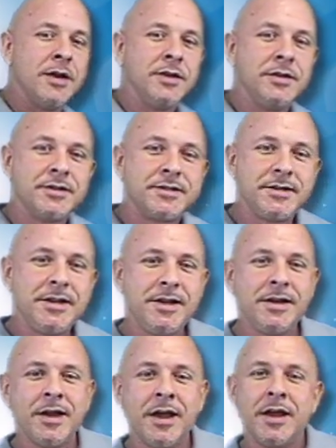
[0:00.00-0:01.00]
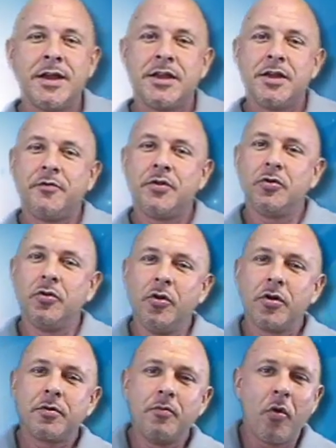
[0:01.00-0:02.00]
You see, if you
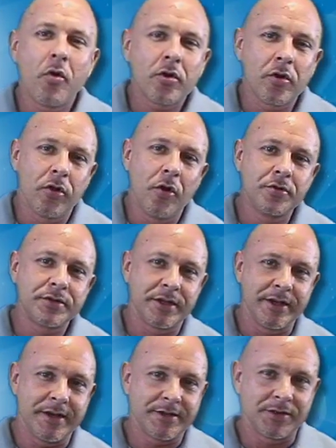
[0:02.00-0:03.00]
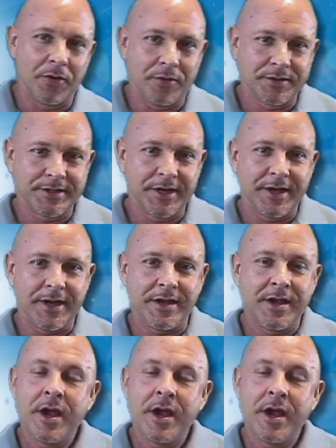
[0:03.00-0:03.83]
look more closely at Soul City,